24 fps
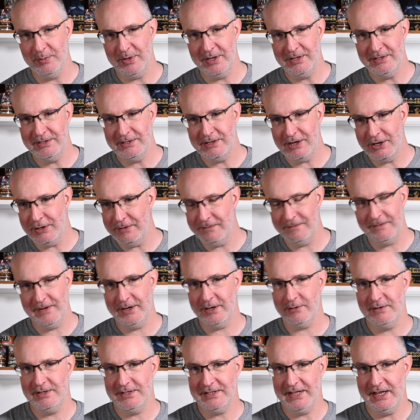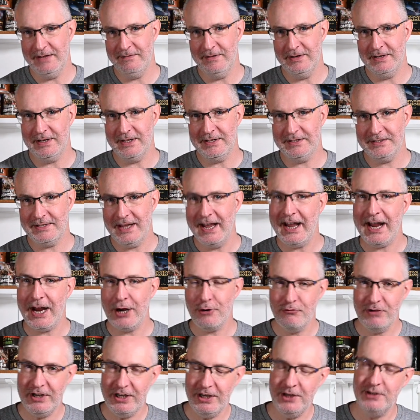but no figure is given as to how
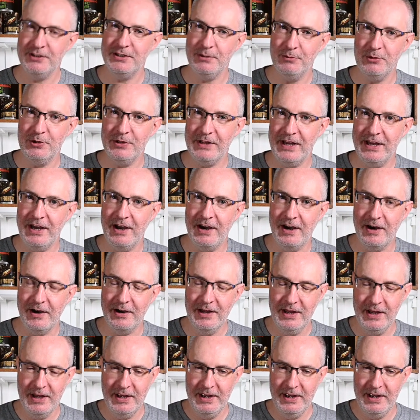reusable they are.